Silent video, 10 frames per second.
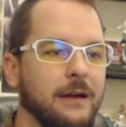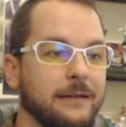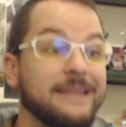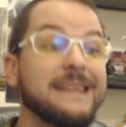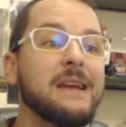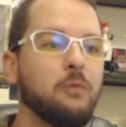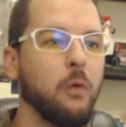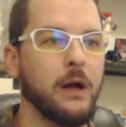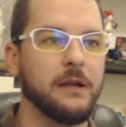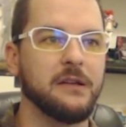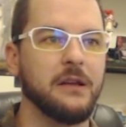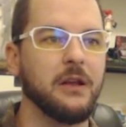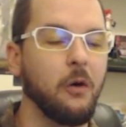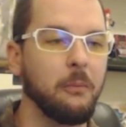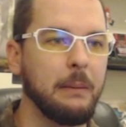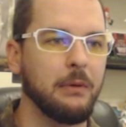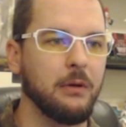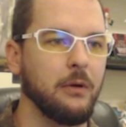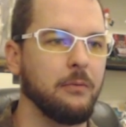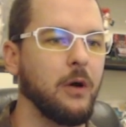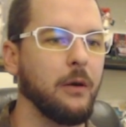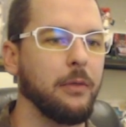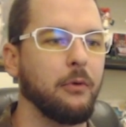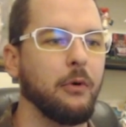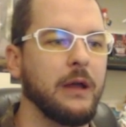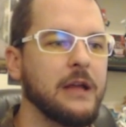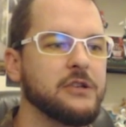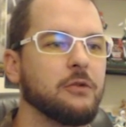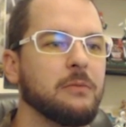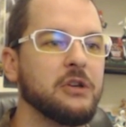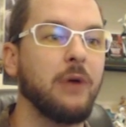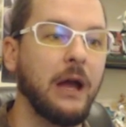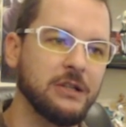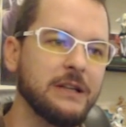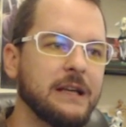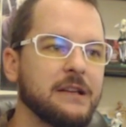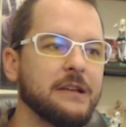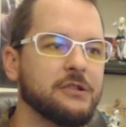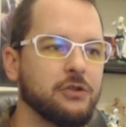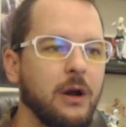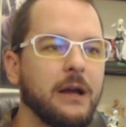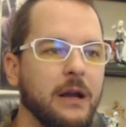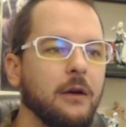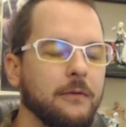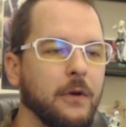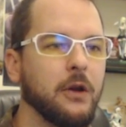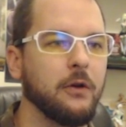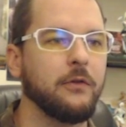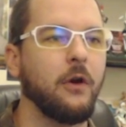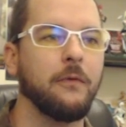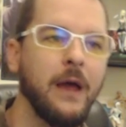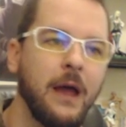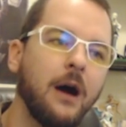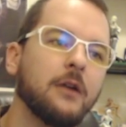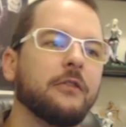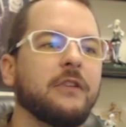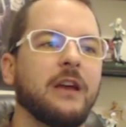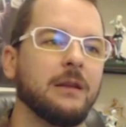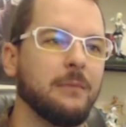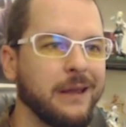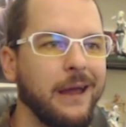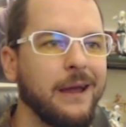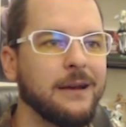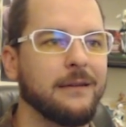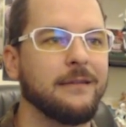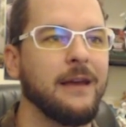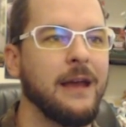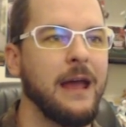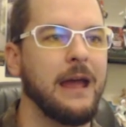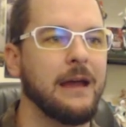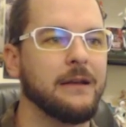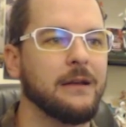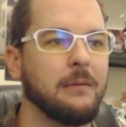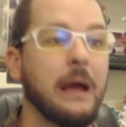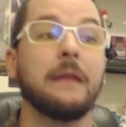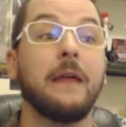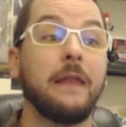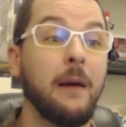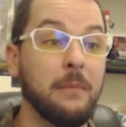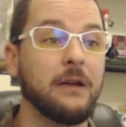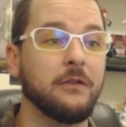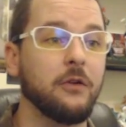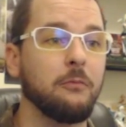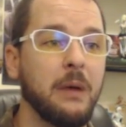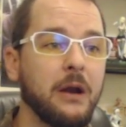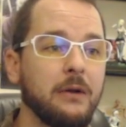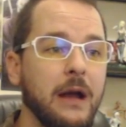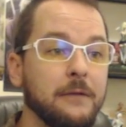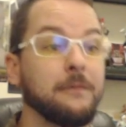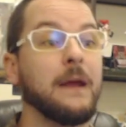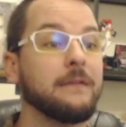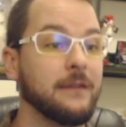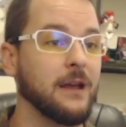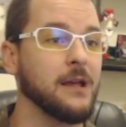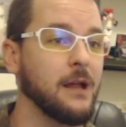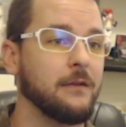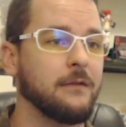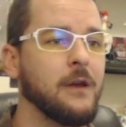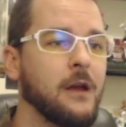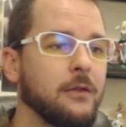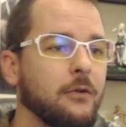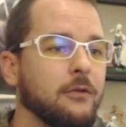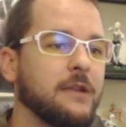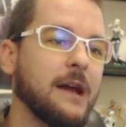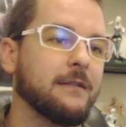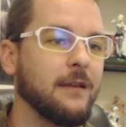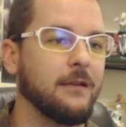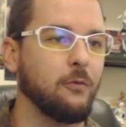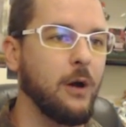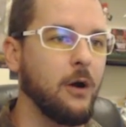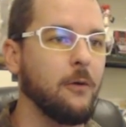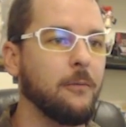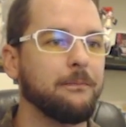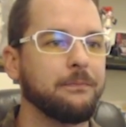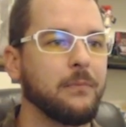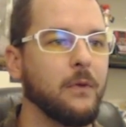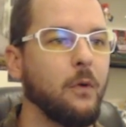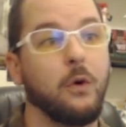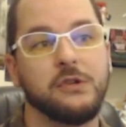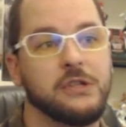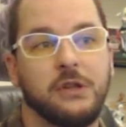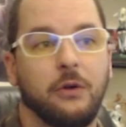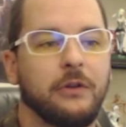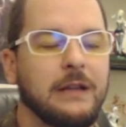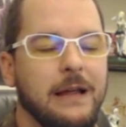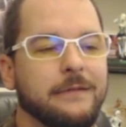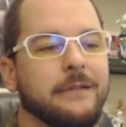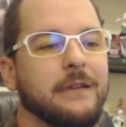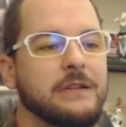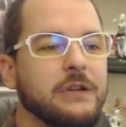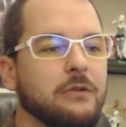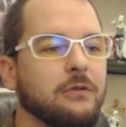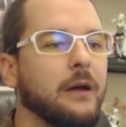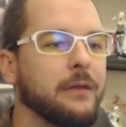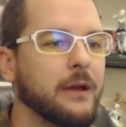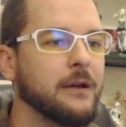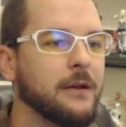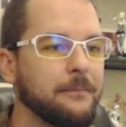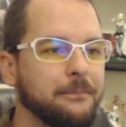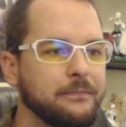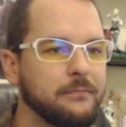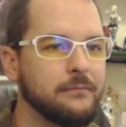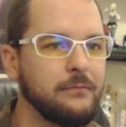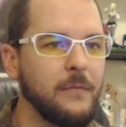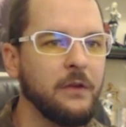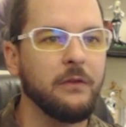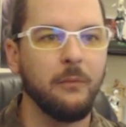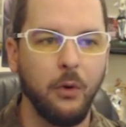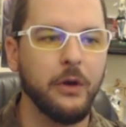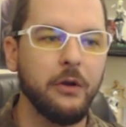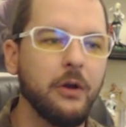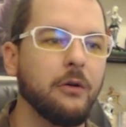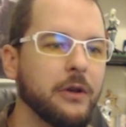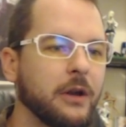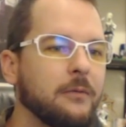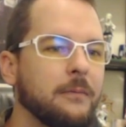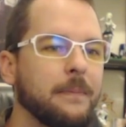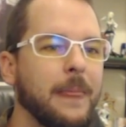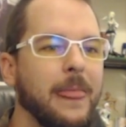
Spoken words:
see what, you know, people are throwing at you, but you actually get to try it out for yourself, understand the mechanics, and then that makes you better at facing against those decks as well, or just those classes in general. I think the more you know,